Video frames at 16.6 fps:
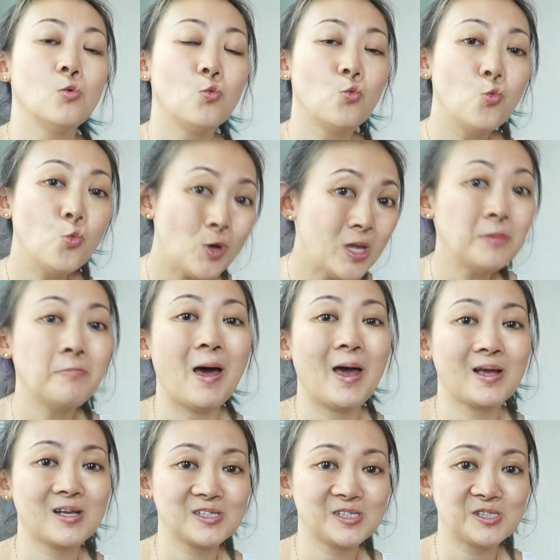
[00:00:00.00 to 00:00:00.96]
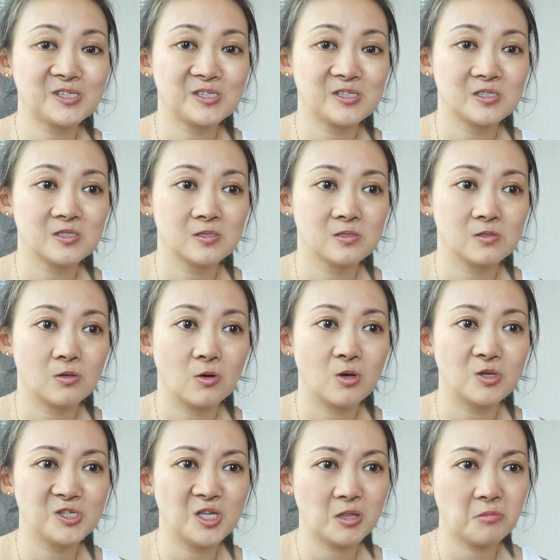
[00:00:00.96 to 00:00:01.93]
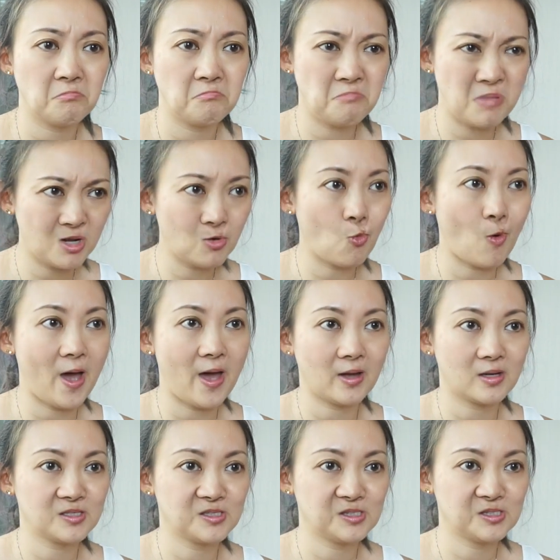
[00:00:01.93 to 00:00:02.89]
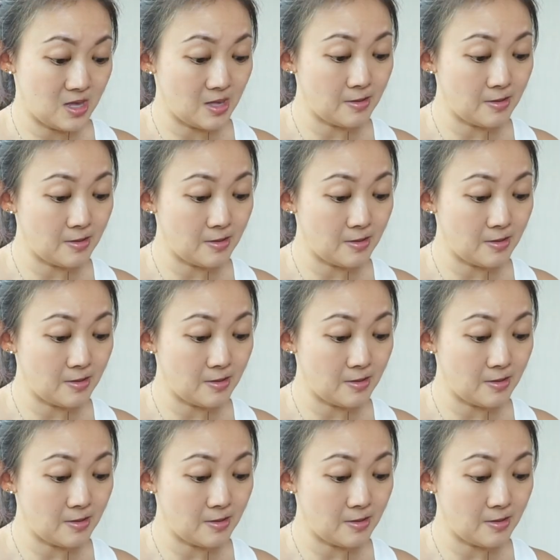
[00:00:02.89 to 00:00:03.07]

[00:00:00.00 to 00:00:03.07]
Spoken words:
Minwax, or is it Minwax?